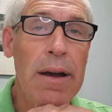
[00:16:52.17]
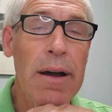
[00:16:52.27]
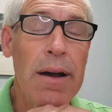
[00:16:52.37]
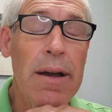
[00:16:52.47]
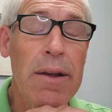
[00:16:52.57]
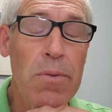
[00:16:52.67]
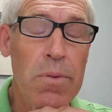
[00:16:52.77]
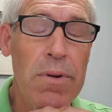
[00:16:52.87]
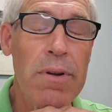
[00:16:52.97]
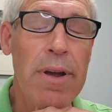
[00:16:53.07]
and
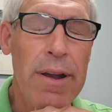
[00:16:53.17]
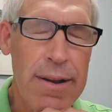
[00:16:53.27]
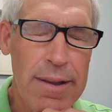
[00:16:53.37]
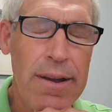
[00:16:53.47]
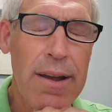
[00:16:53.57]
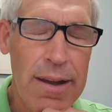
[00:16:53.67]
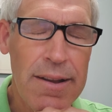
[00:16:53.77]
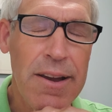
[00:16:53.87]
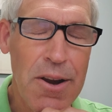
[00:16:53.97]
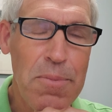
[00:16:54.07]

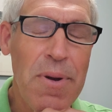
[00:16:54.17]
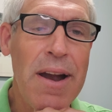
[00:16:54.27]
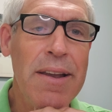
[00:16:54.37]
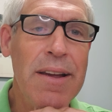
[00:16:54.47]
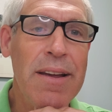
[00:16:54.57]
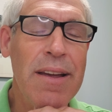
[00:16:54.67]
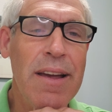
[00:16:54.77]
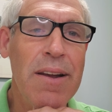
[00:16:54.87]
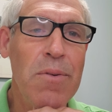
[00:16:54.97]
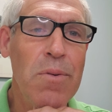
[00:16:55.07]
Edling Chiropractic
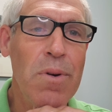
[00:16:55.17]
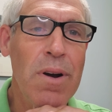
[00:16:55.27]
and